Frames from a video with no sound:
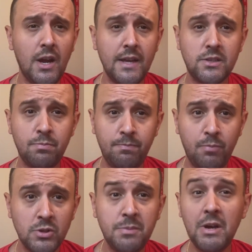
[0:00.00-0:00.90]
It's
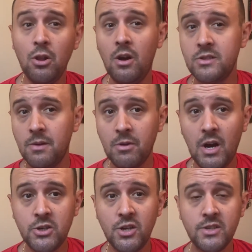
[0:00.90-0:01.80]
supposed to be a long-term
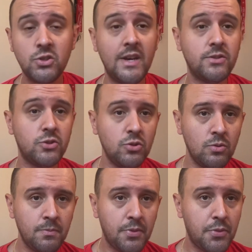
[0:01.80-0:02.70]
contract, so I
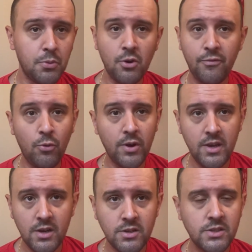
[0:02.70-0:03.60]
assume 3 or 4
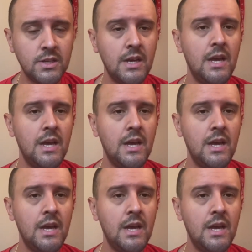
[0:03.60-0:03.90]
years.